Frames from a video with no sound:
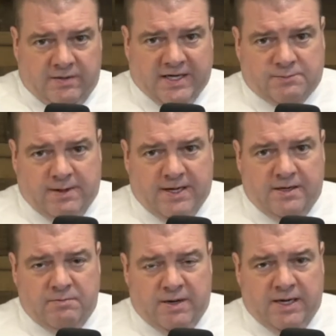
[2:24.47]
That's
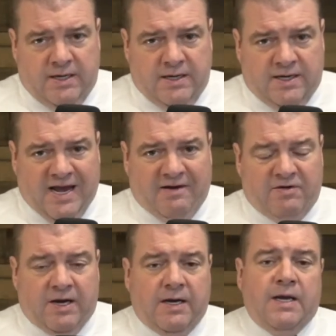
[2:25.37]
my
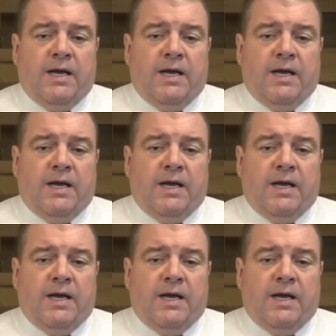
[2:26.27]
caveat.